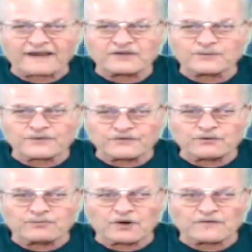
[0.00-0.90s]
with 2
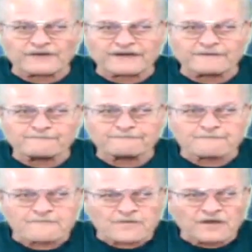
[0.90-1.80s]
poles in it.
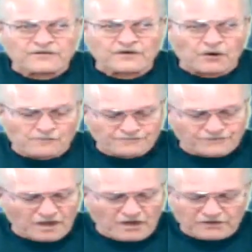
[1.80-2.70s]
So
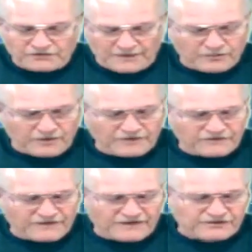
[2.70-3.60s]
you separate
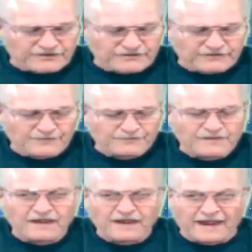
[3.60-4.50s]
sections
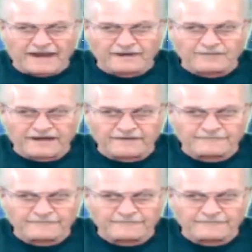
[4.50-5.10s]
A and B.